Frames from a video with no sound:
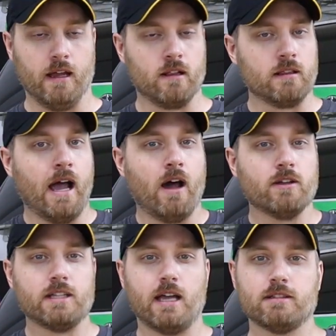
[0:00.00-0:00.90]
It
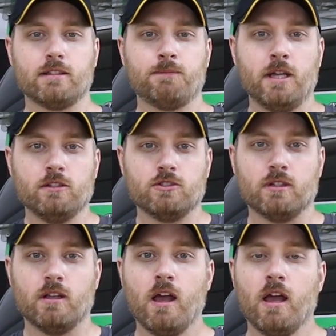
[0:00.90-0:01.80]
allows that
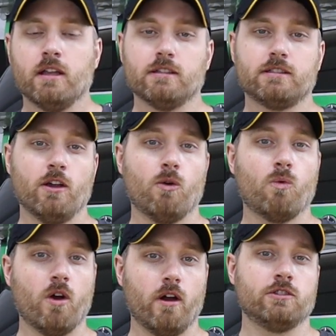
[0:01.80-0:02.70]
suspension to still
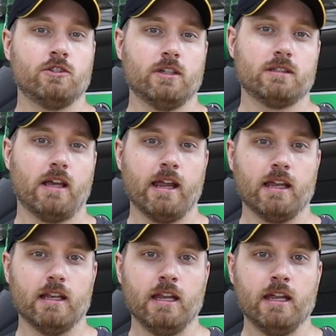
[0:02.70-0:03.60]
work just like
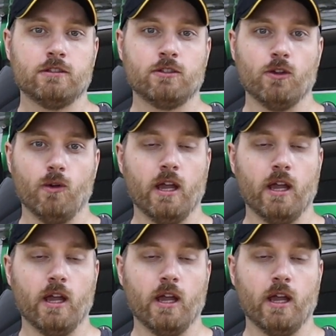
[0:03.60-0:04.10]
it needs to.